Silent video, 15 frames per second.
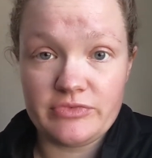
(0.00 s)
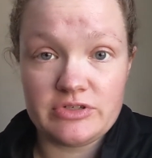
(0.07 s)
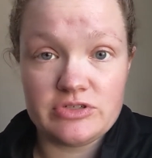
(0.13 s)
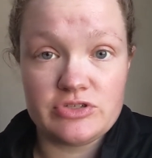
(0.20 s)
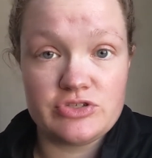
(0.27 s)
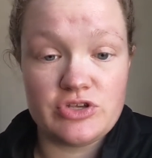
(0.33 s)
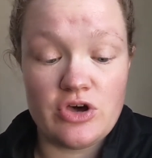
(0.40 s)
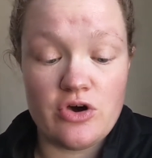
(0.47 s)

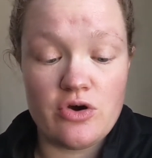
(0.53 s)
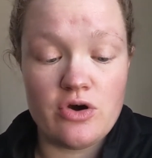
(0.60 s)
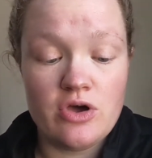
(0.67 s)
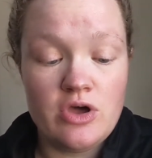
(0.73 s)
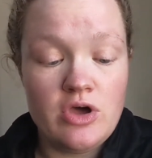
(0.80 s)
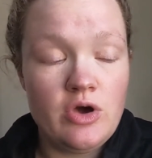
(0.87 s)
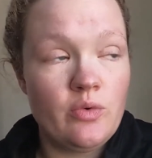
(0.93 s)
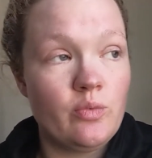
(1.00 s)
So
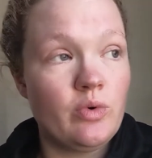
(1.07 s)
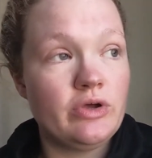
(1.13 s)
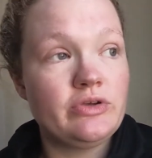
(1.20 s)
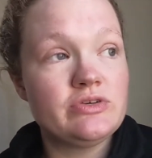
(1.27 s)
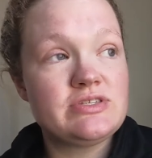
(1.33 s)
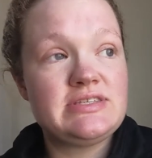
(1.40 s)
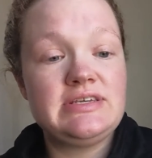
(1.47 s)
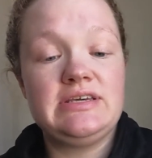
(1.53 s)
what you'll
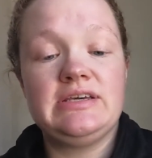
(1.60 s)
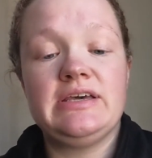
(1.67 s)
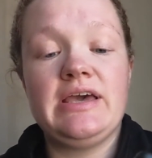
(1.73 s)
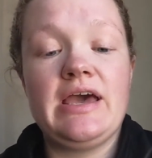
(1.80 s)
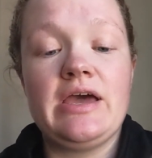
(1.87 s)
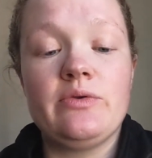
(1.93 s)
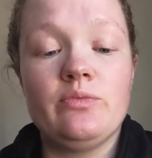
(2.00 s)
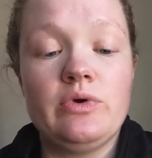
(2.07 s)
see
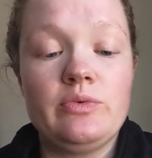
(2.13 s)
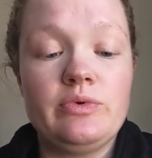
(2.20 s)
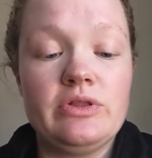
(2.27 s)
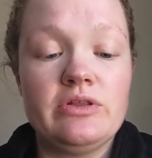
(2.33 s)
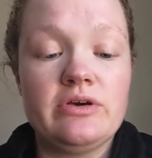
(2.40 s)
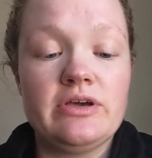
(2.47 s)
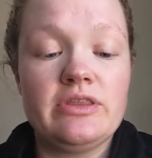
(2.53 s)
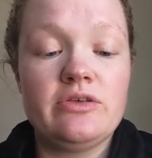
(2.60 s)
again when we
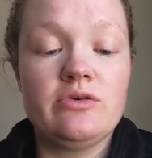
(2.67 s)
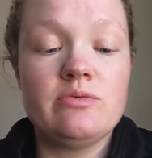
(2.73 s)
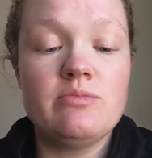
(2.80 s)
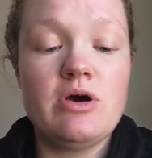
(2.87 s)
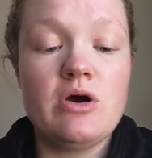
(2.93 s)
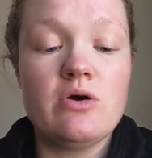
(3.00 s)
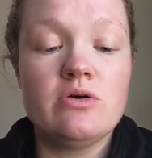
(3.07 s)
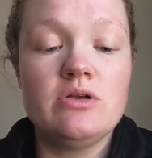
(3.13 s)
look at the
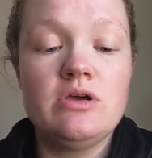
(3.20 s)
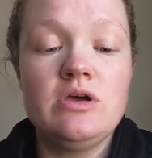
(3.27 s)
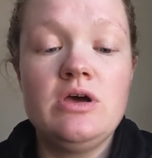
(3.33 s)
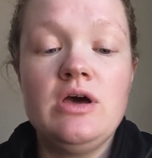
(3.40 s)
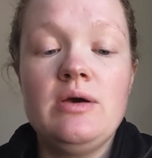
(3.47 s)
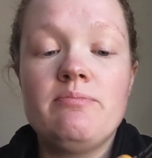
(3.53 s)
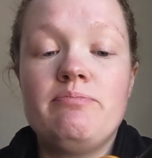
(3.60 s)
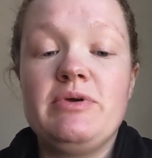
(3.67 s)
remote,
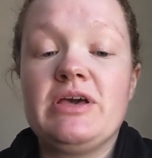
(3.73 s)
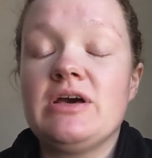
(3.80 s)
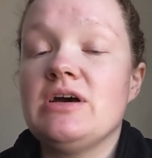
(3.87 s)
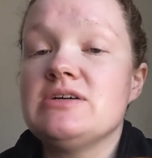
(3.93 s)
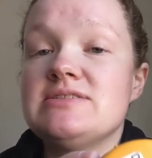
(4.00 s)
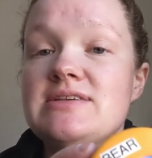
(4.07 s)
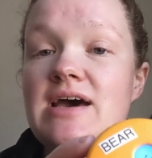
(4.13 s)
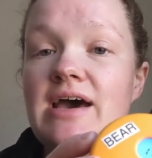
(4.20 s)

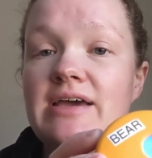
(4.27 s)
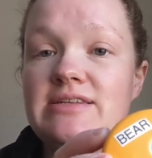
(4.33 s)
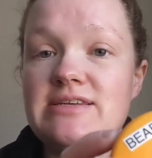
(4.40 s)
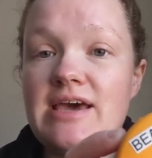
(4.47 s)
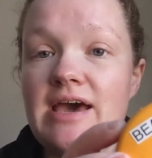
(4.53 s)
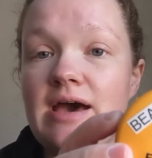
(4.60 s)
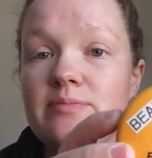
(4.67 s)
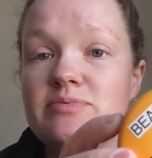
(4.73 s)
because I
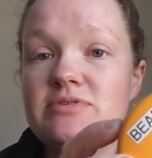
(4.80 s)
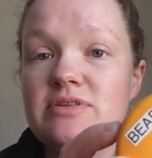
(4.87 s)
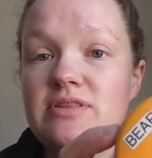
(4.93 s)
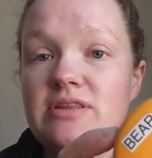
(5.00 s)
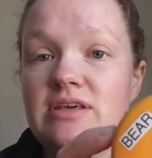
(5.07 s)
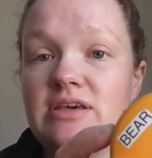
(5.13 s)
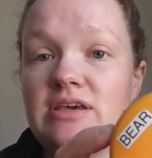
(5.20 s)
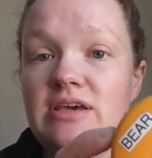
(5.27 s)
tapped
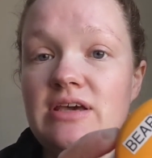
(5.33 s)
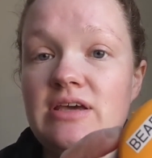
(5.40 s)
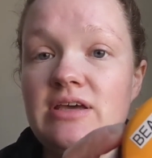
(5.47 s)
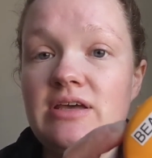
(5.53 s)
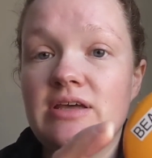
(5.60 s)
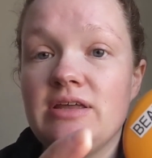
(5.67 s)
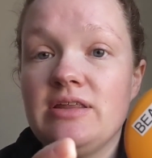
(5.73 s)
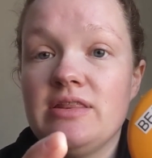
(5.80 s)
the
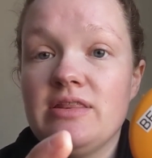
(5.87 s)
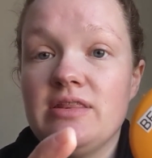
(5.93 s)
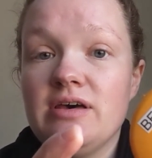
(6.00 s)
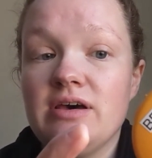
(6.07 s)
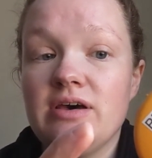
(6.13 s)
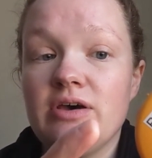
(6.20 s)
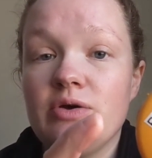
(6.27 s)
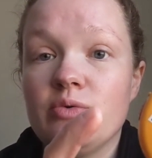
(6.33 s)

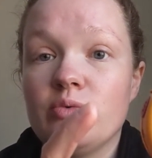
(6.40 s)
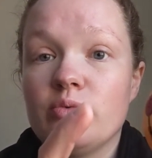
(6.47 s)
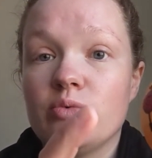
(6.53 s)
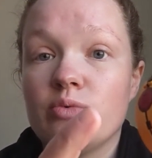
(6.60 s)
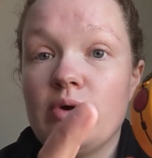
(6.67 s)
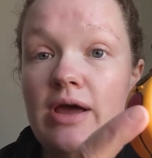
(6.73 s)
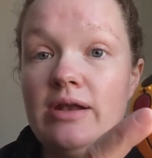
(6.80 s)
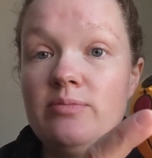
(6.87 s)

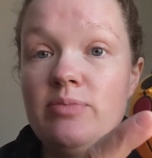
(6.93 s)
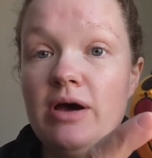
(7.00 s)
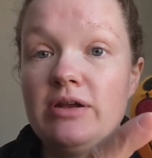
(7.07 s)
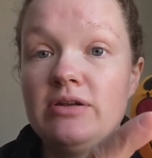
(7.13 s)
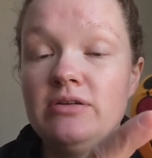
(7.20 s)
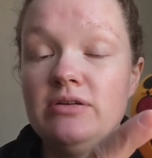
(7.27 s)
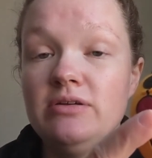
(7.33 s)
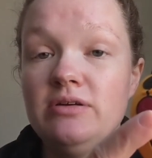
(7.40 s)
red
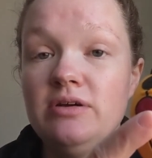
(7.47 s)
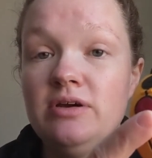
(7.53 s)
button